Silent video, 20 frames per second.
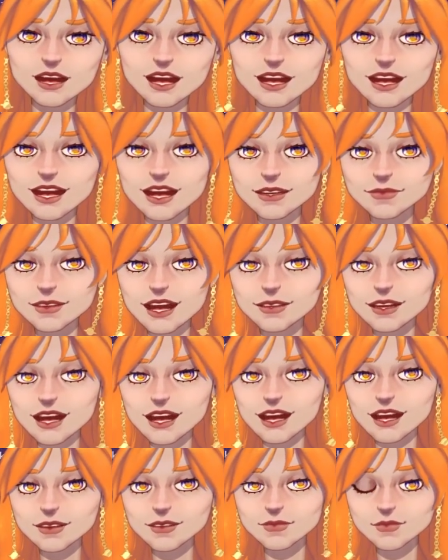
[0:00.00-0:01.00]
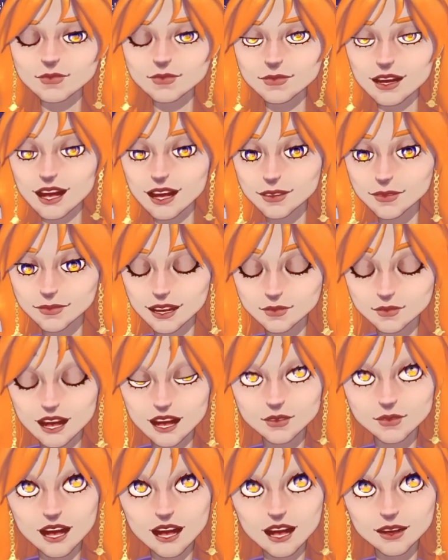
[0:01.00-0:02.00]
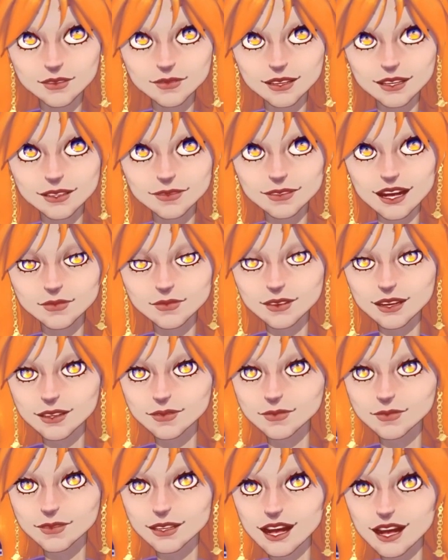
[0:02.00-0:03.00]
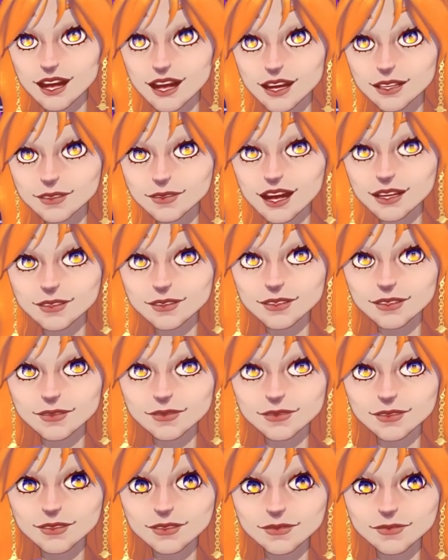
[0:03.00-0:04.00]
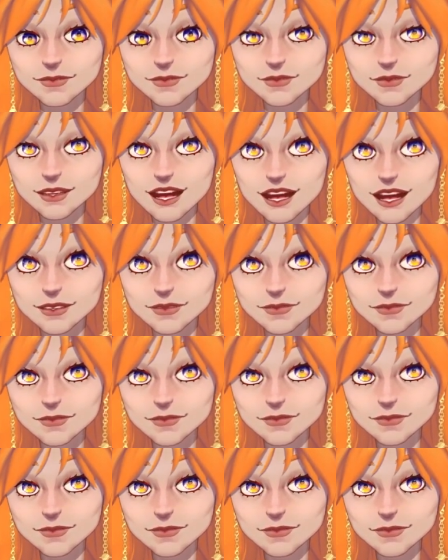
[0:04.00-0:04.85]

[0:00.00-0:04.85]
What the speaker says: I think they might be using similar mechanic to this.